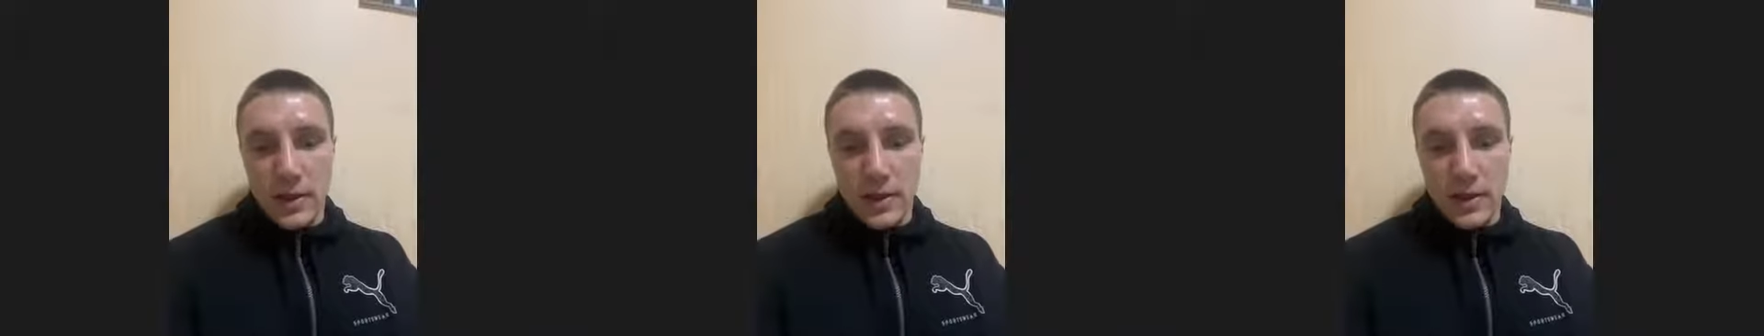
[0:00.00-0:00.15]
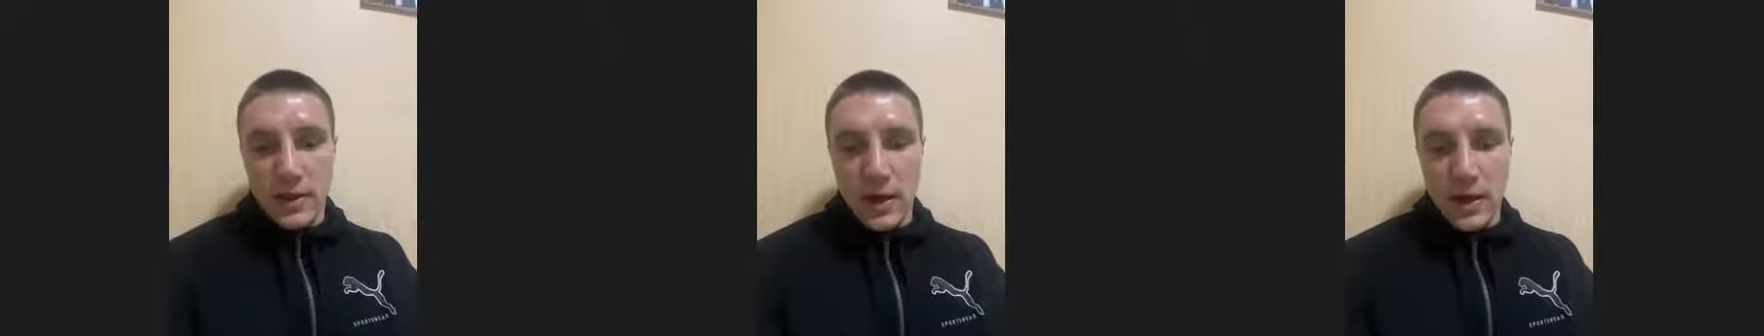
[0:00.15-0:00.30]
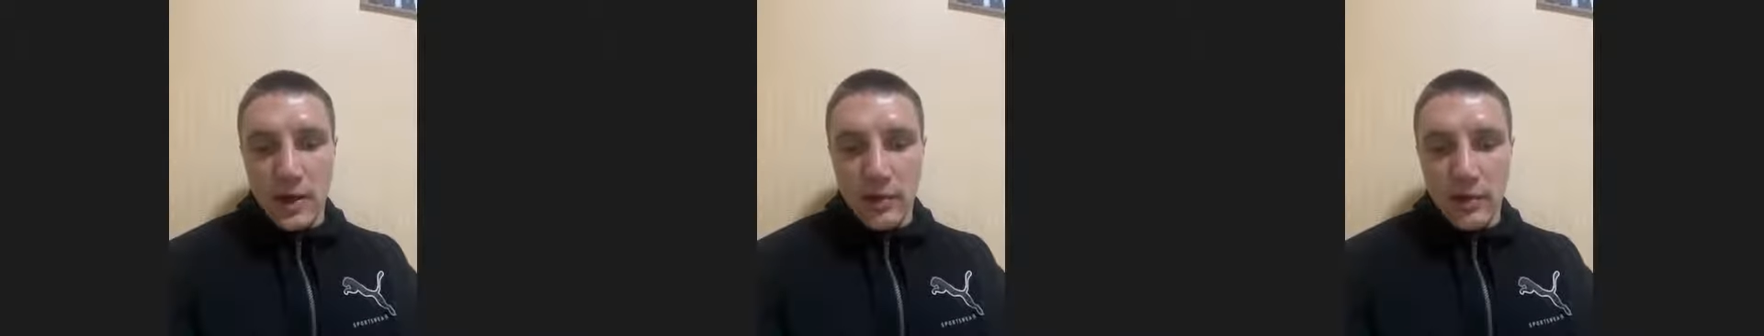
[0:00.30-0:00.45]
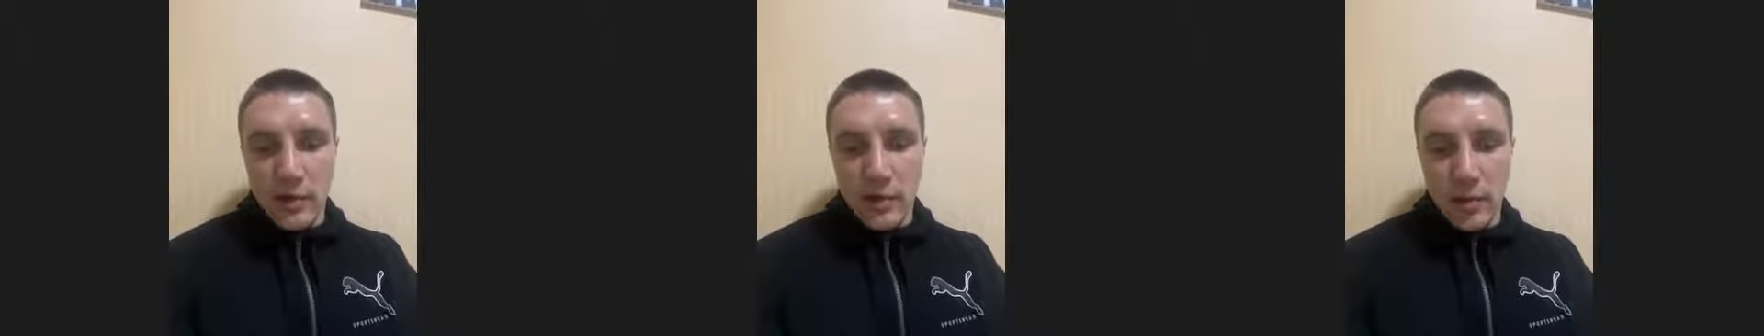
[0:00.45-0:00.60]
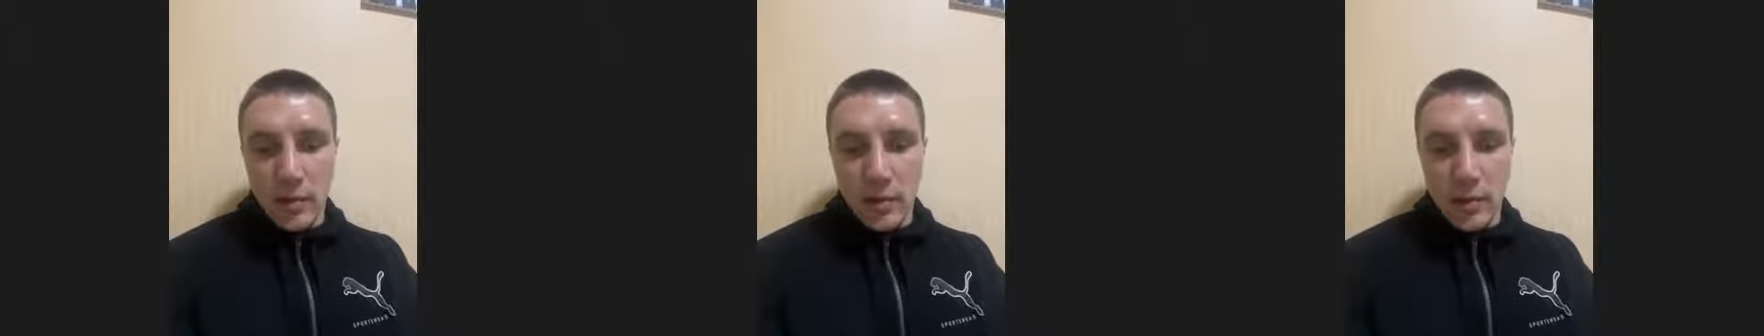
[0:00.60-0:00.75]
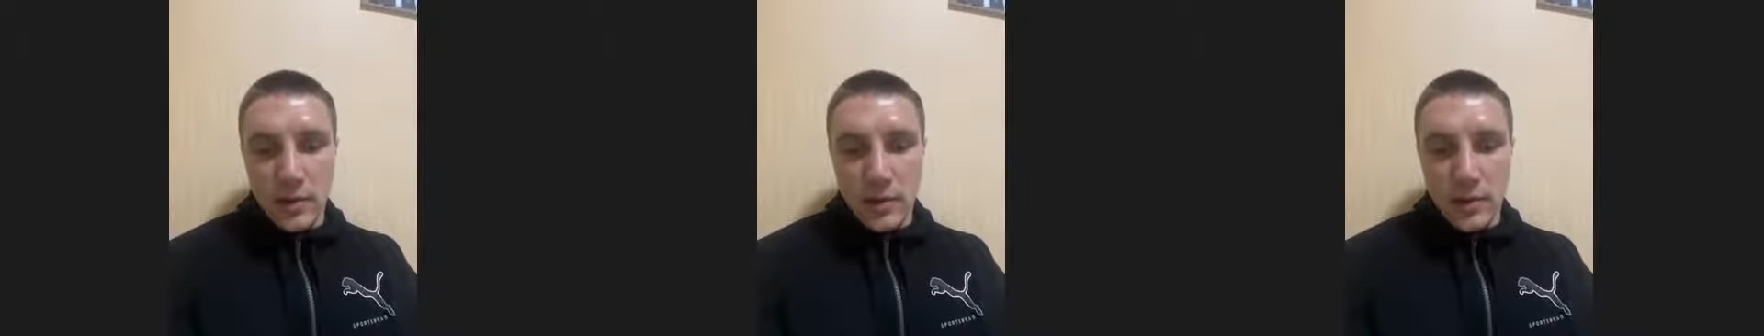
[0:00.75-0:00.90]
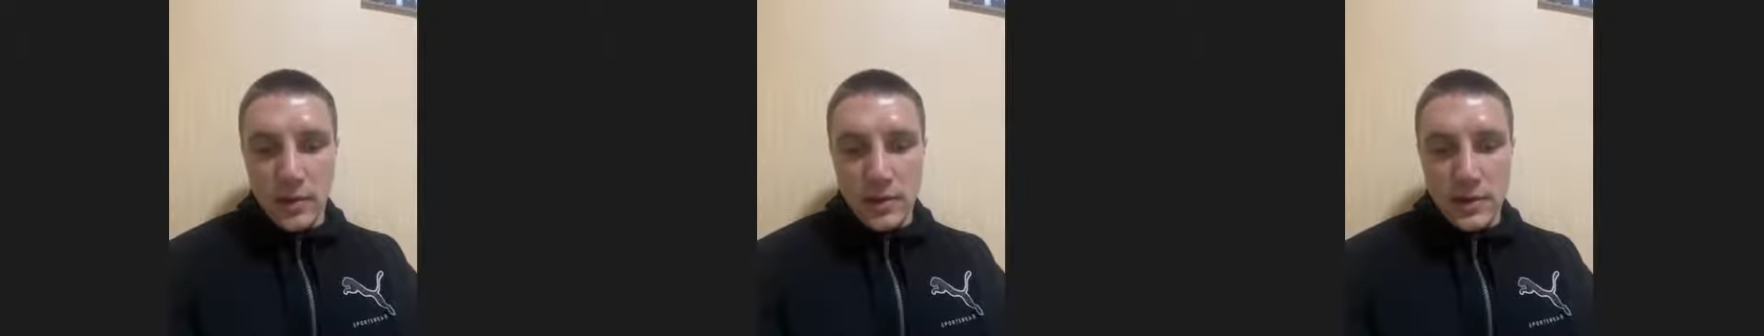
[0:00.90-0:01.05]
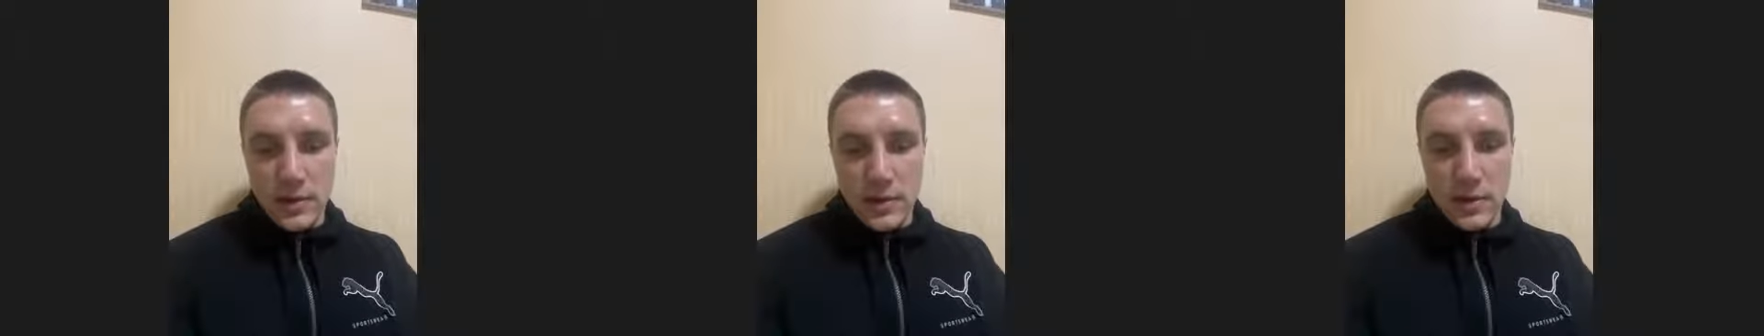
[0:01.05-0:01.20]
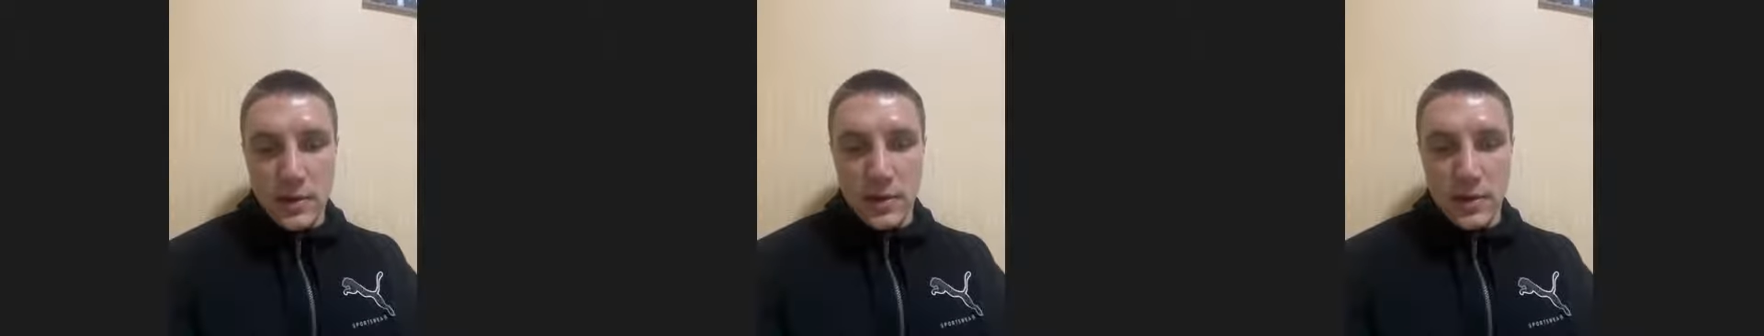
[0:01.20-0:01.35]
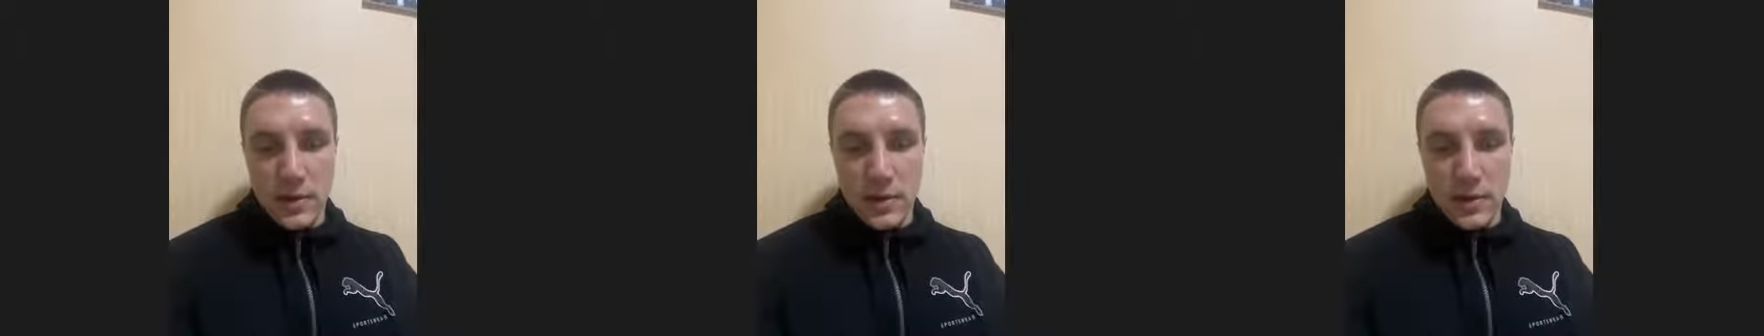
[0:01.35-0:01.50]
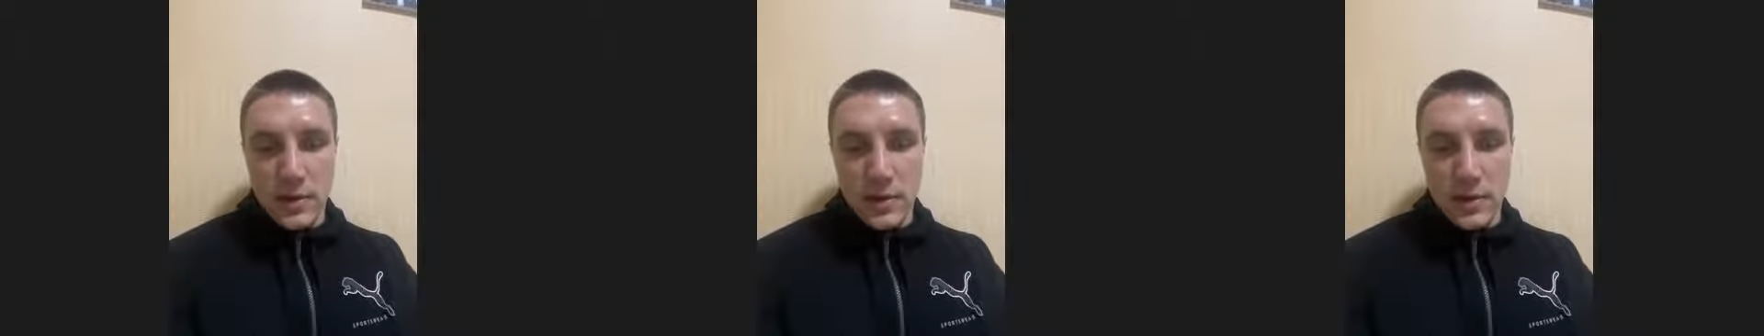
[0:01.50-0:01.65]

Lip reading: tougher opponents, you know.